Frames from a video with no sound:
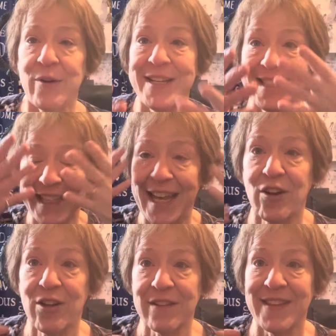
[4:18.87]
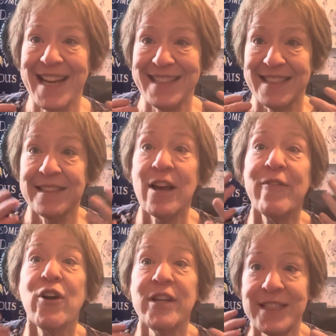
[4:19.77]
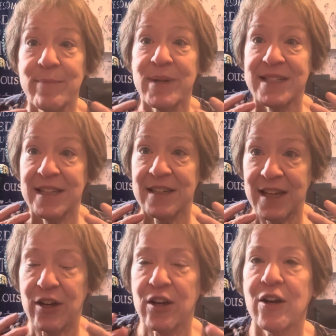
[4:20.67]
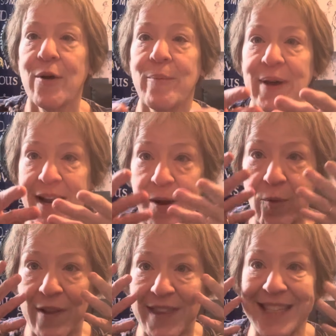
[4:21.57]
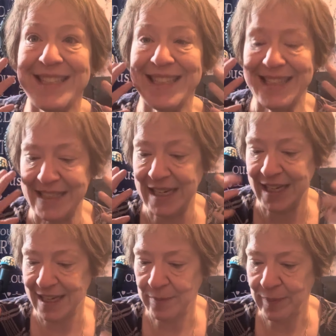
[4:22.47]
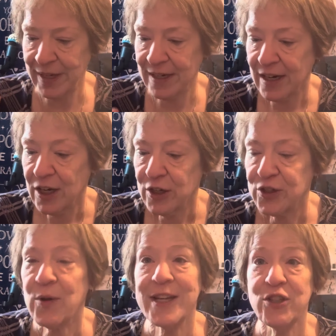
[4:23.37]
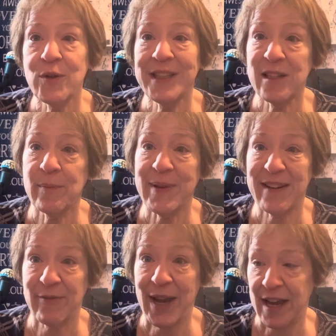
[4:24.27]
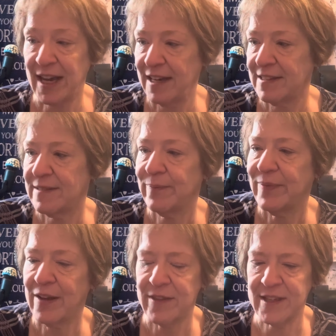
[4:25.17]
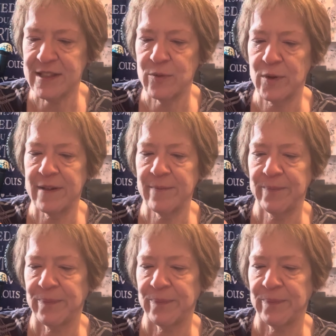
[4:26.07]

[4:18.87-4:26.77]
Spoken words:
is let all of that, now I've already done my skincare, but I want this to sink in a bit. So I do a little bit of my eyes. Now this one